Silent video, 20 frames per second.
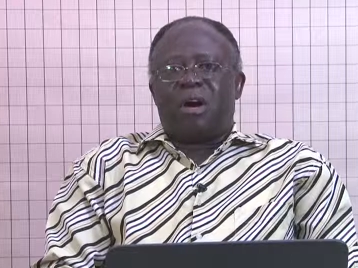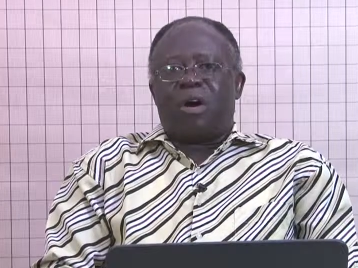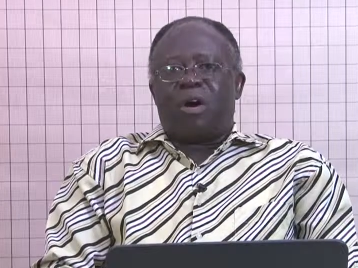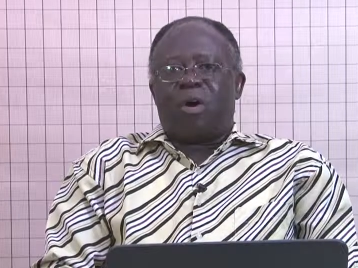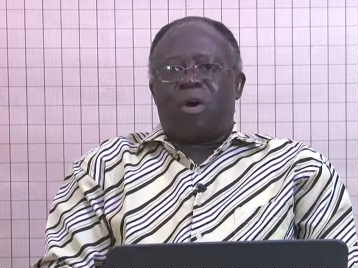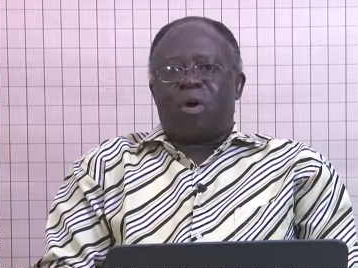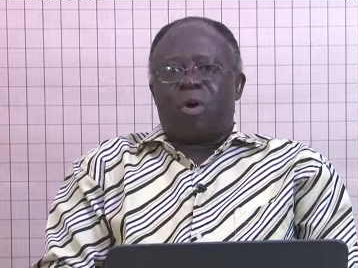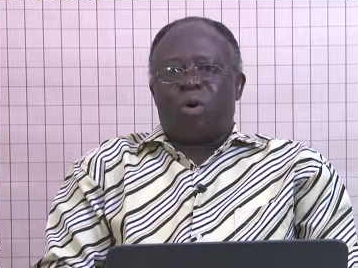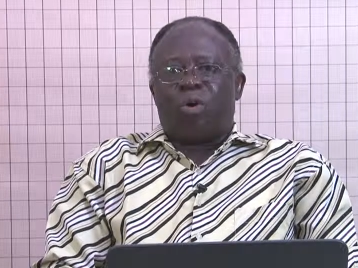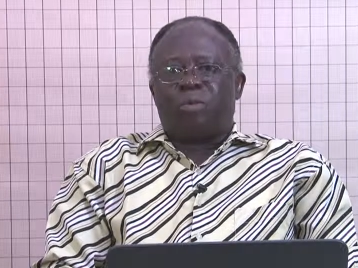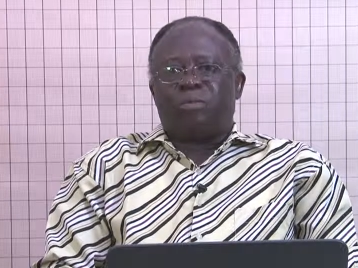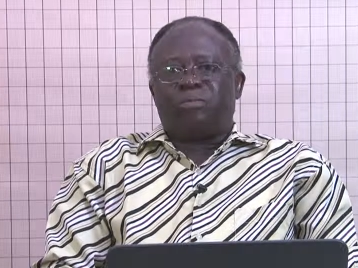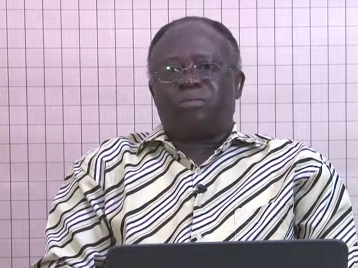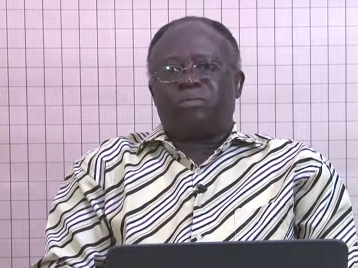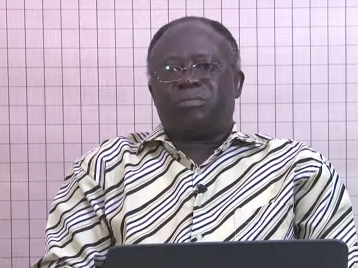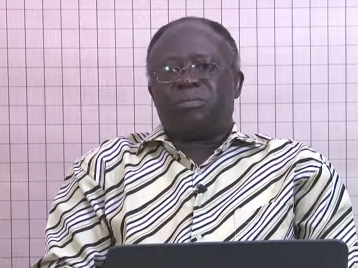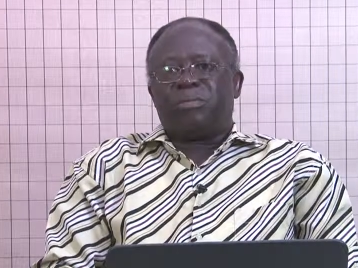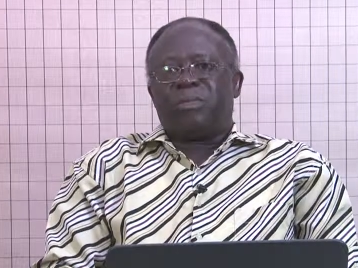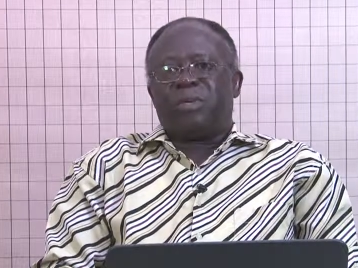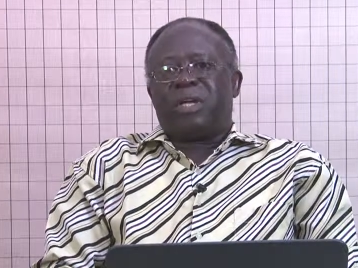or
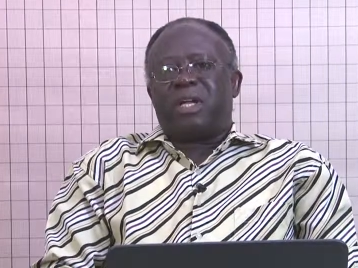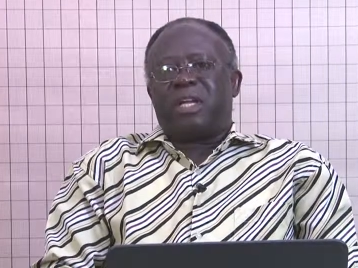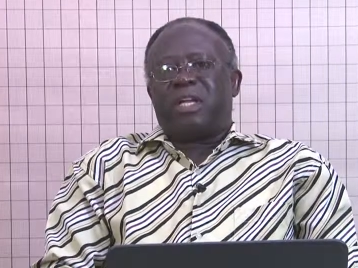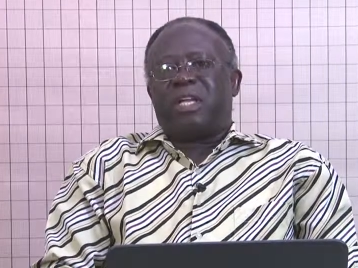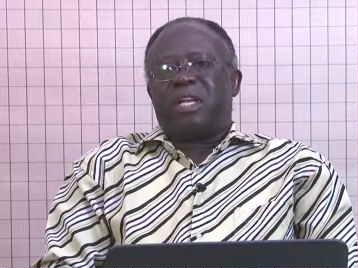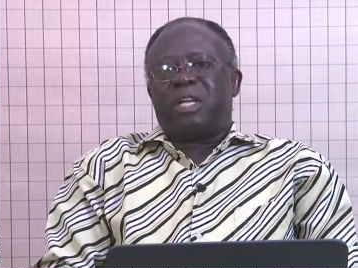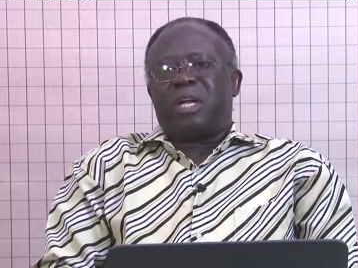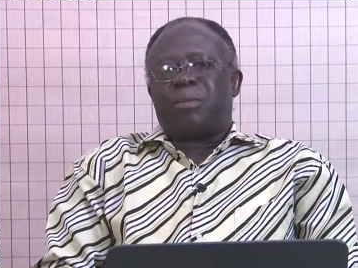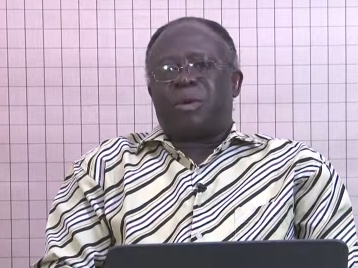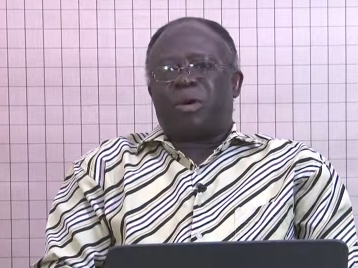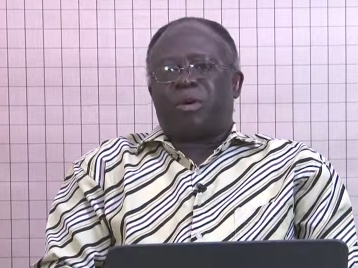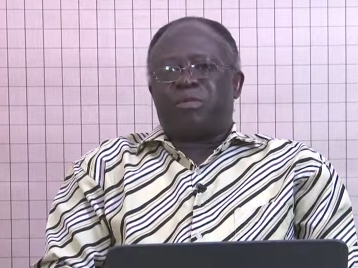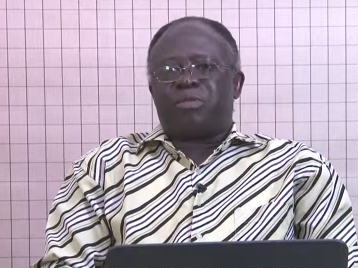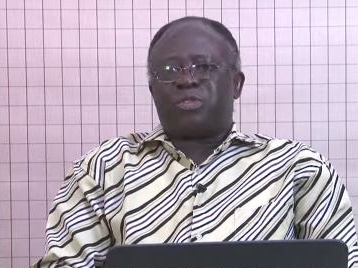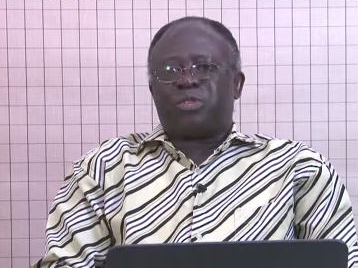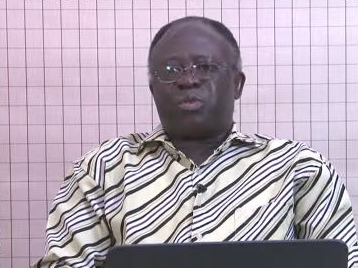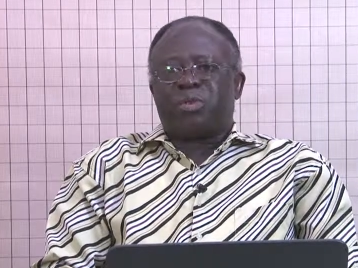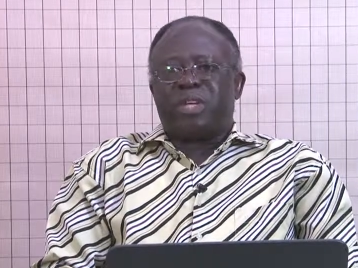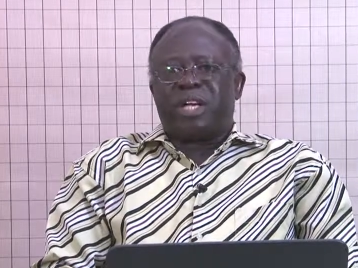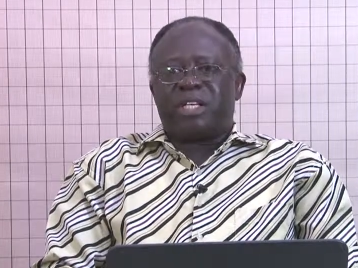the number of
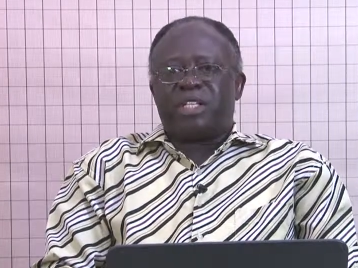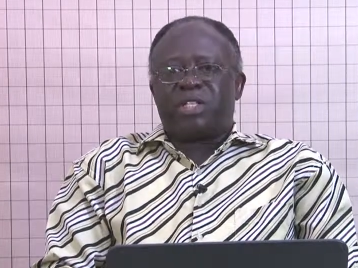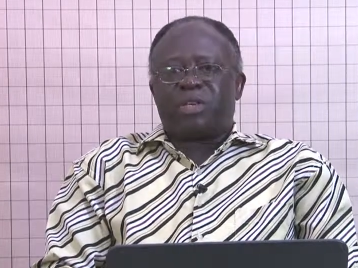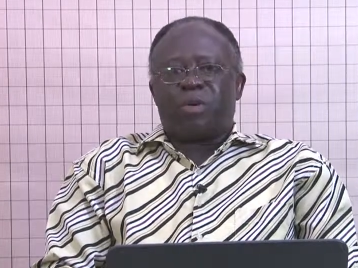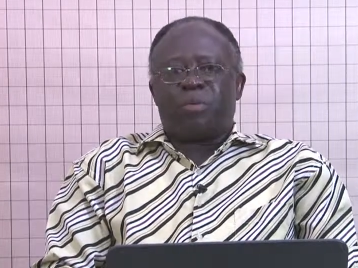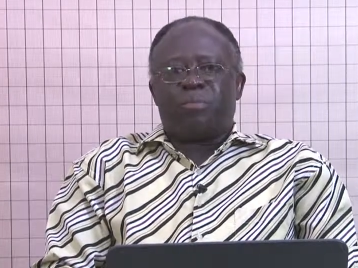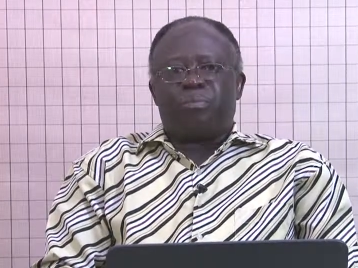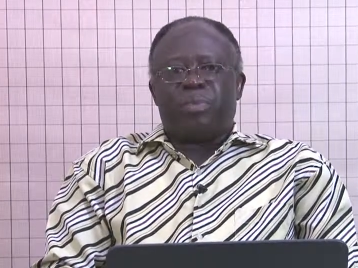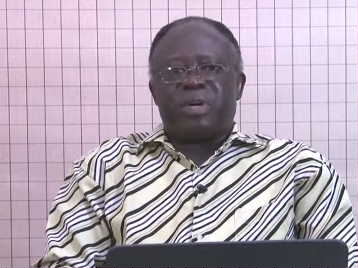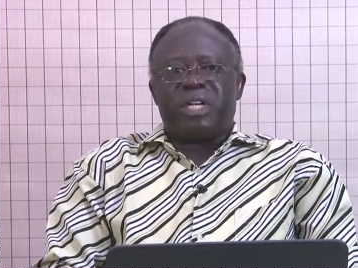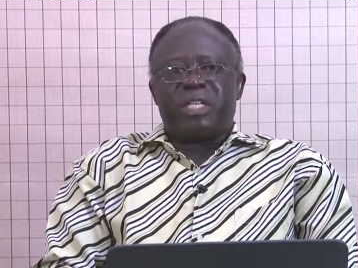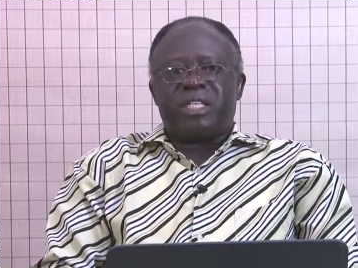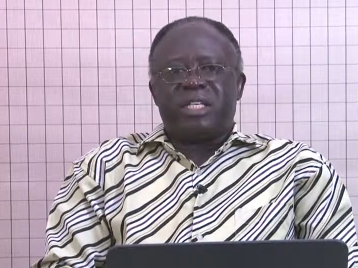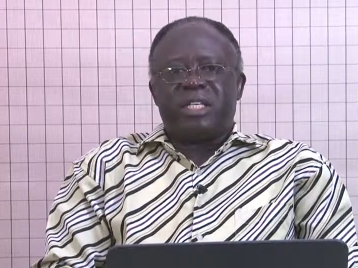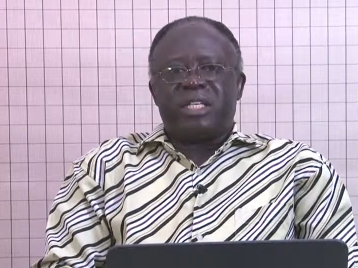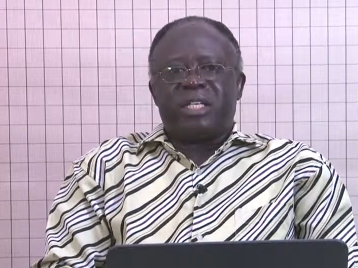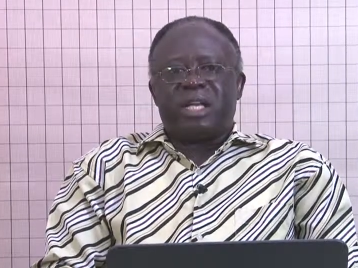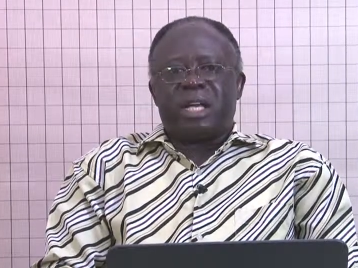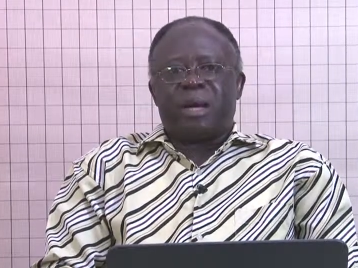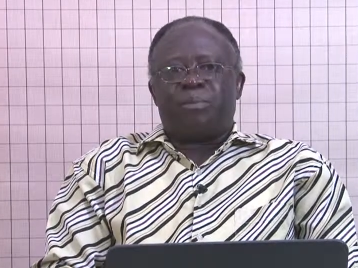students
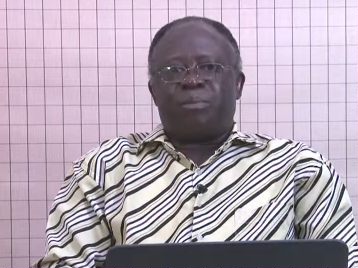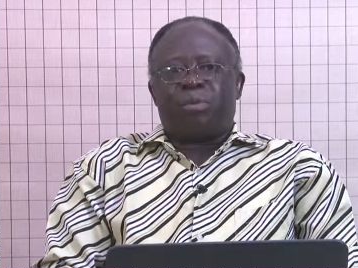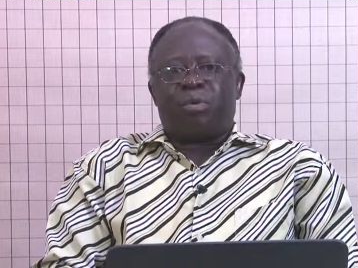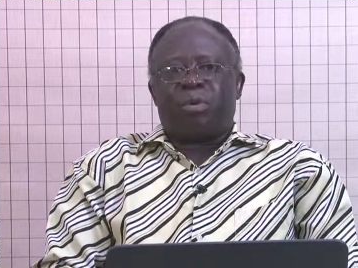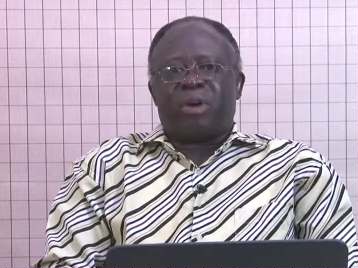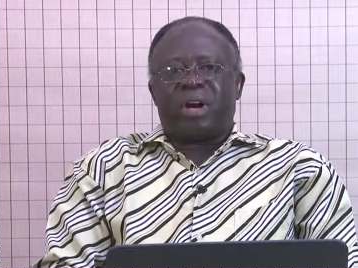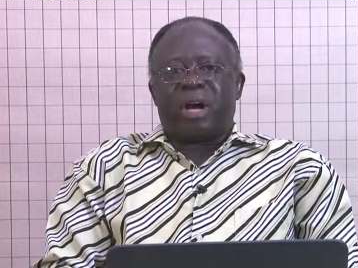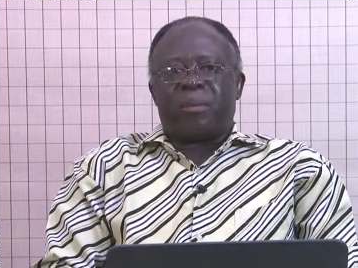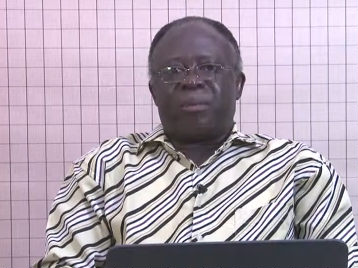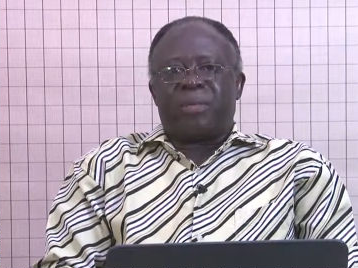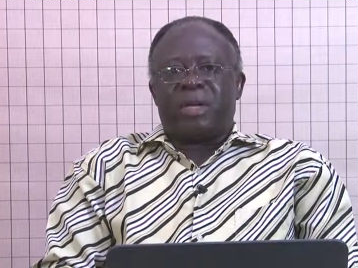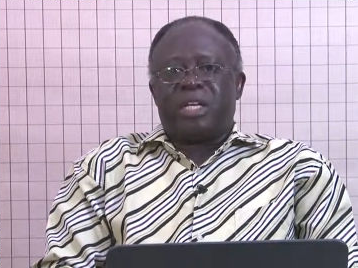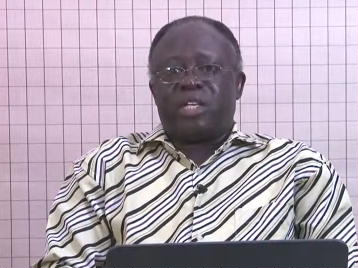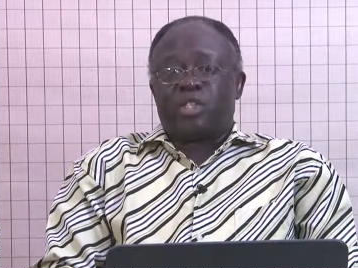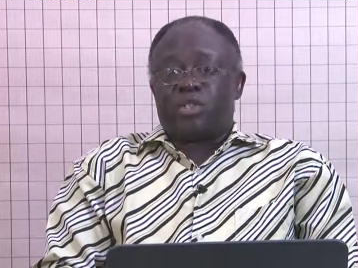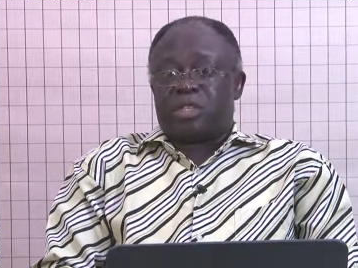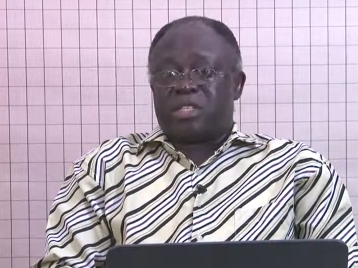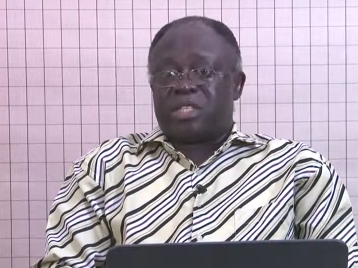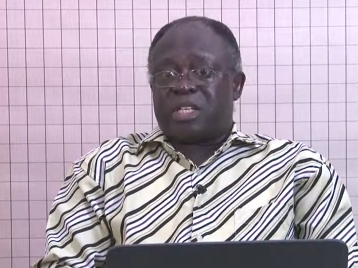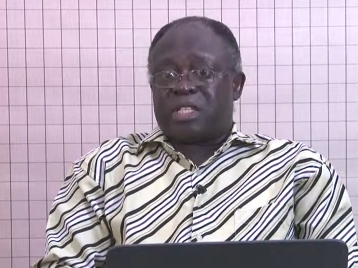completing a program in
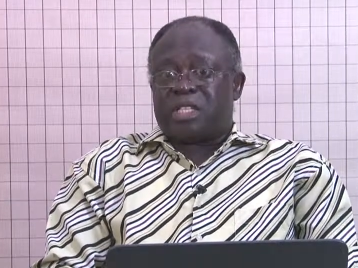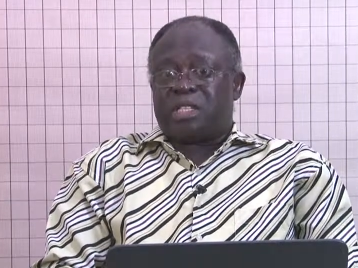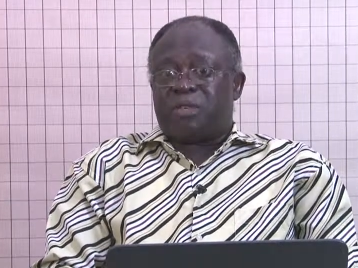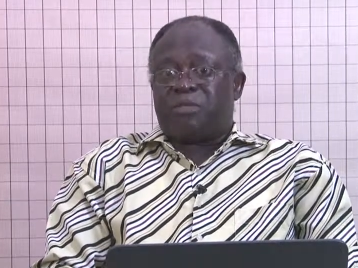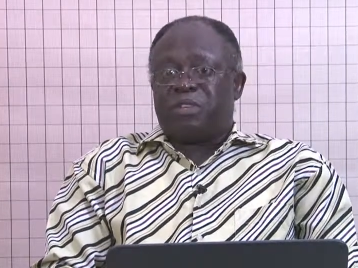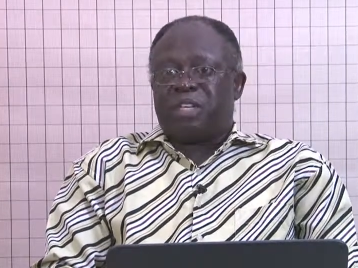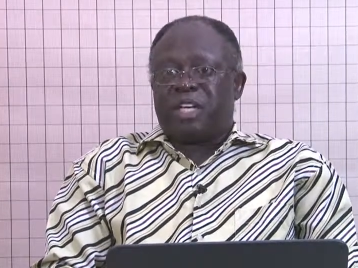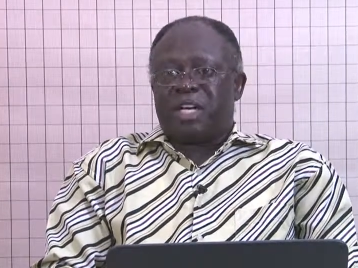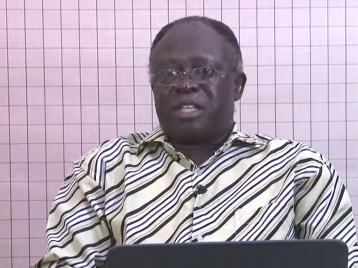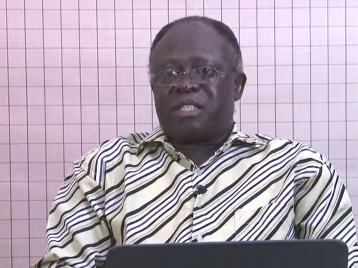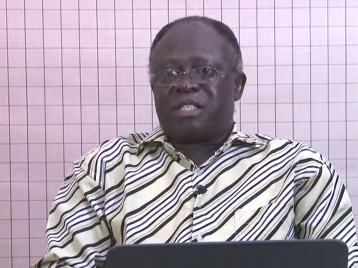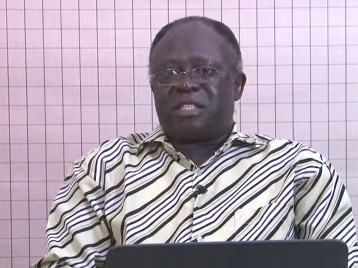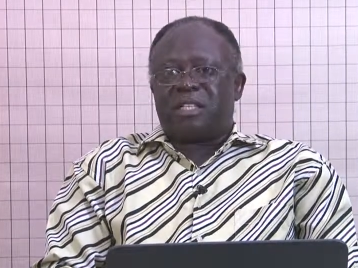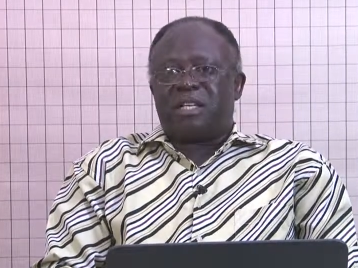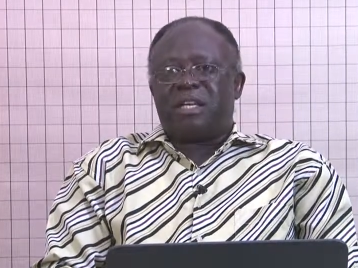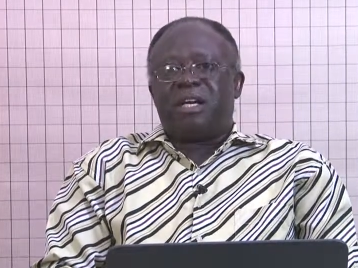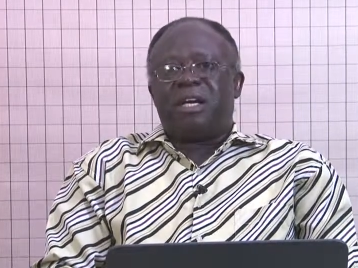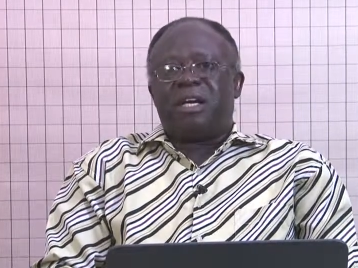successive years,